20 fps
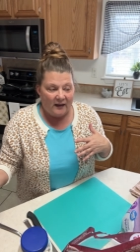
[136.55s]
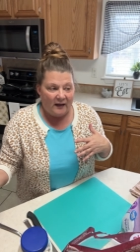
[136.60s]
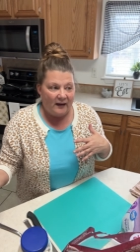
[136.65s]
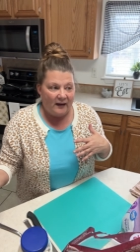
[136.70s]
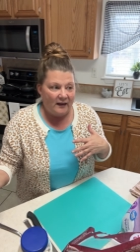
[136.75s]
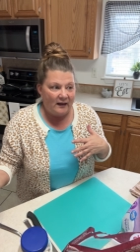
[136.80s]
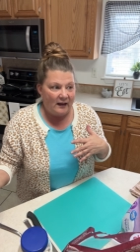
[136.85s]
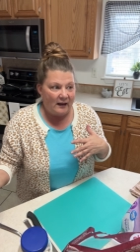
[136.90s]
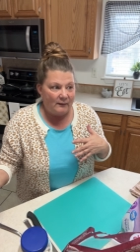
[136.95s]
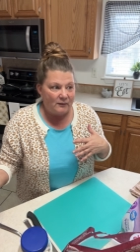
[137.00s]

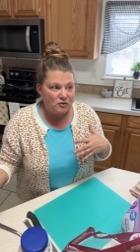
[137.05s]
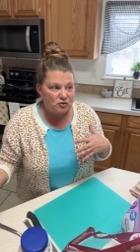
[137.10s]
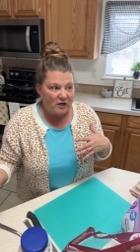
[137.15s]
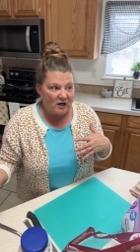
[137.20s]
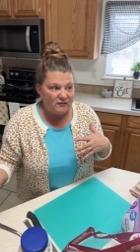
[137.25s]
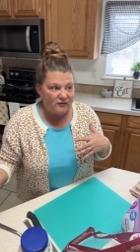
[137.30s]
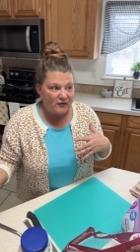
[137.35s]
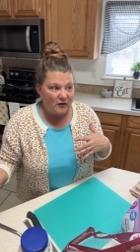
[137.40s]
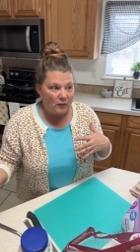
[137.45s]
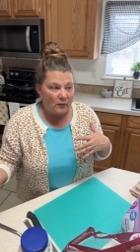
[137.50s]
And I was
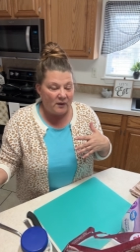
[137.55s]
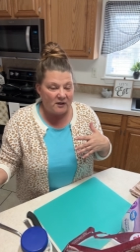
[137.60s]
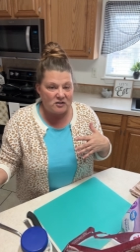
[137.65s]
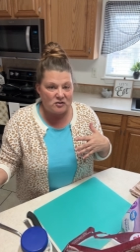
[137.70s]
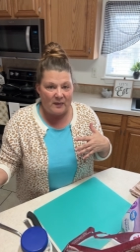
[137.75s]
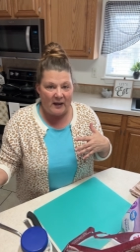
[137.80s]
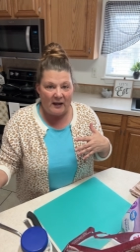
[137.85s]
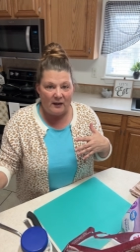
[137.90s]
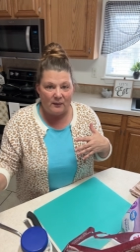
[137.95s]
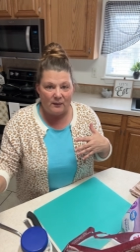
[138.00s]
trying to figure out what to
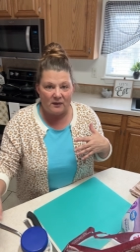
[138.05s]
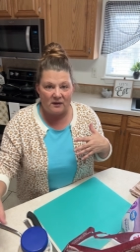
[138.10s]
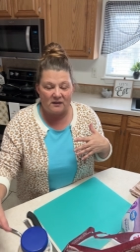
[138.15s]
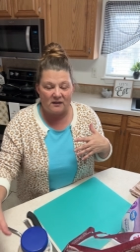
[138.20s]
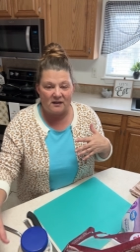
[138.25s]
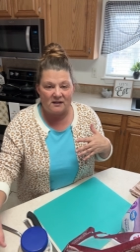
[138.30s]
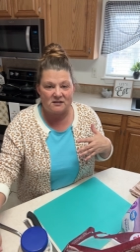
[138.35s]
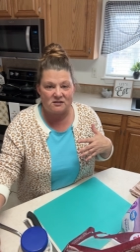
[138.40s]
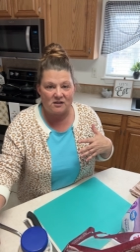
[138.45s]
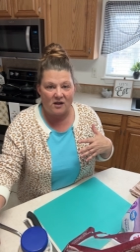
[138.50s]
make with
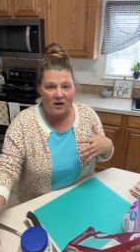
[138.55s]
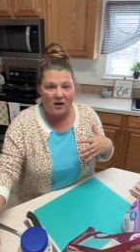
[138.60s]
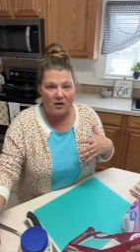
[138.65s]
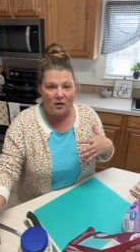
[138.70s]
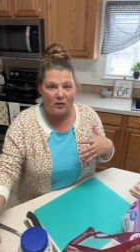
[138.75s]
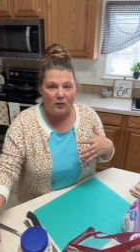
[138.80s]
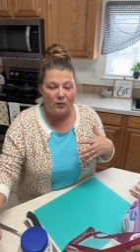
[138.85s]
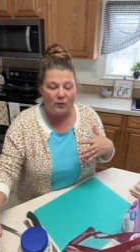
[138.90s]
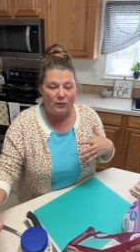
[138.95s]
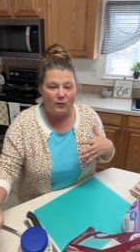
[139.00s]
it,
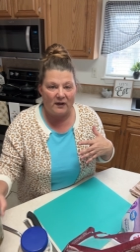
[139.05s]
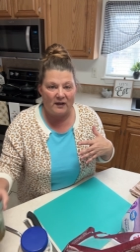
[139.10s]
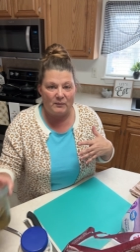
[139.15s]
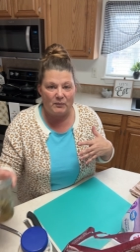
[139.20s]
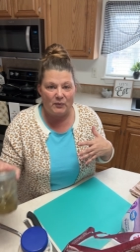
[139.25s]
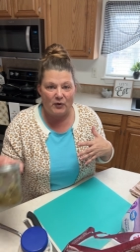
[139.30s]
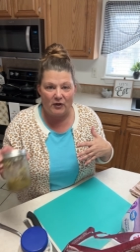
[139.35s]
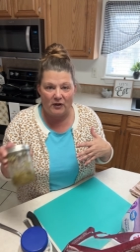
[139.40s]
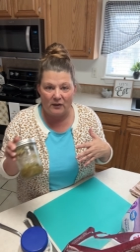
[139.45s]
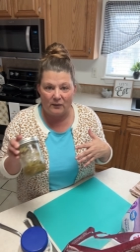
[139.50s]
so we
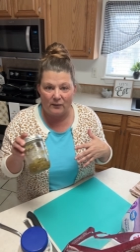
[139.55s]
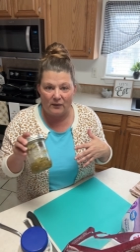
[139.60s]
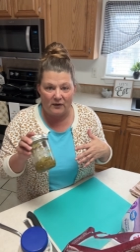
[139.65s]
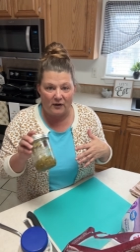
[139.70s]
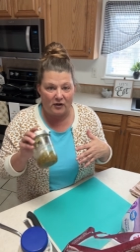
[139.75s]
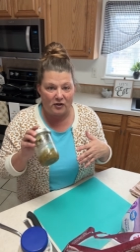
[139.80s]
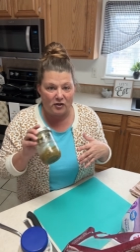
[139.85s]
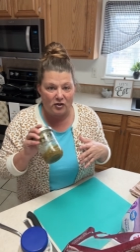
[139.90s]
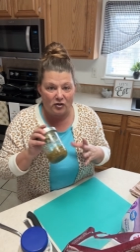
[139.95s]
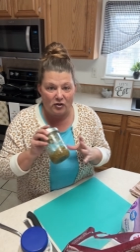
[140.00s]
put it with
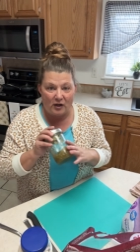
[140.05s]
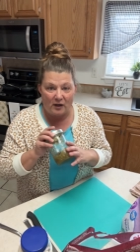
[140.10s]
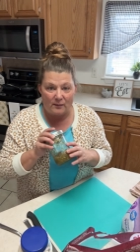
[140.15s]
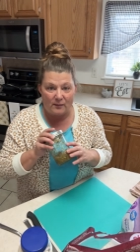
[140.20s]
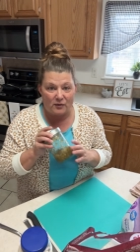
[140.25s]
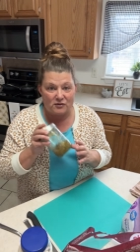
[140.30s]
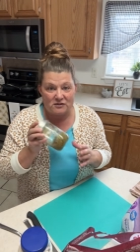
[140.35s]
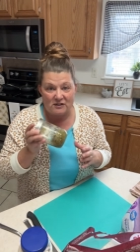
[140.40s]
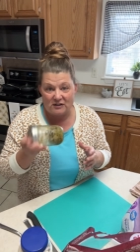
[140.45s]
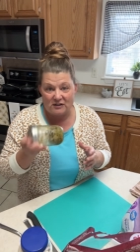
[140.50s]
our
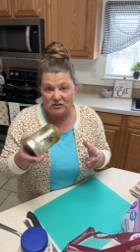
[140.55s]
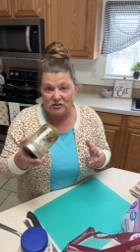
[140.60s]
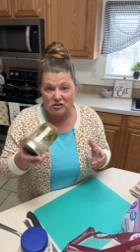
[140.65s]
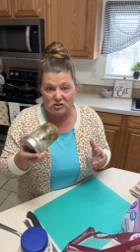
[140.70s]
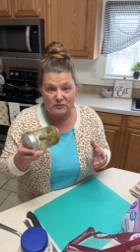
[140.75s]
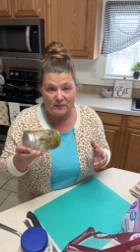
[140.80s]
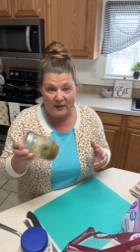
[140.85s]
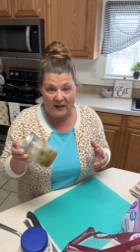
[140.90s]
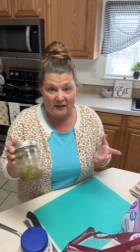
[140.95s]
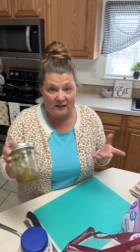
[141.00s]
cucumbers and
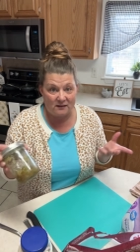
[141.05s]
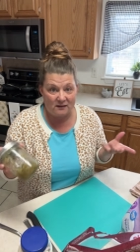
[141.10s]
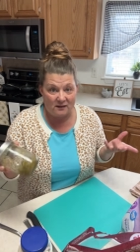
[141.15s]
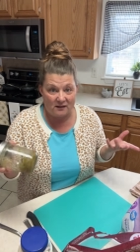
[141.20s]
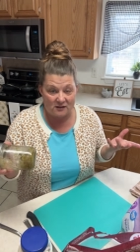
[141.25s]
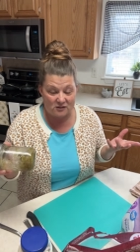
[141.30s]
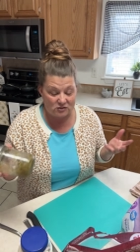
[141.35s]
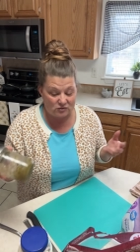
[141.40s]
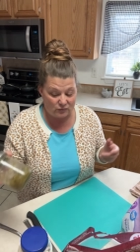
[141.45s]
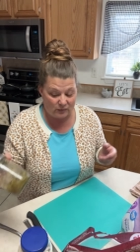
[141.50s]
just made
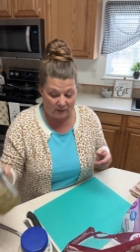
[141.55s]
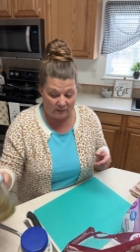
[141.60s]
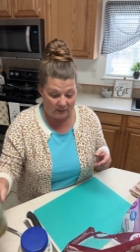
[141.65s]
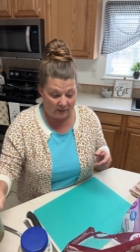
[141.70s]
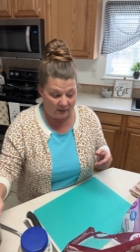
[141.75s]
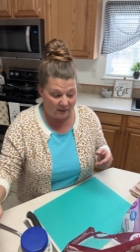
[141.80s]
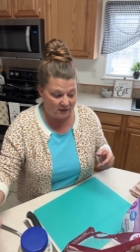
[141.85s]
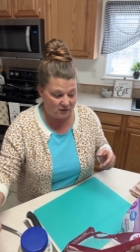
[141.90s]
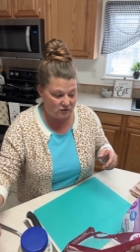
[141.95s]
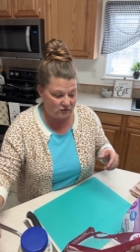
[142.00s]
a sweet
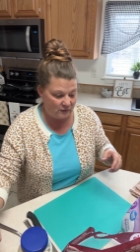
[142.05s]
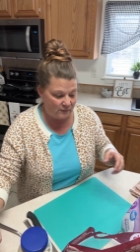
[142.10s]
relish.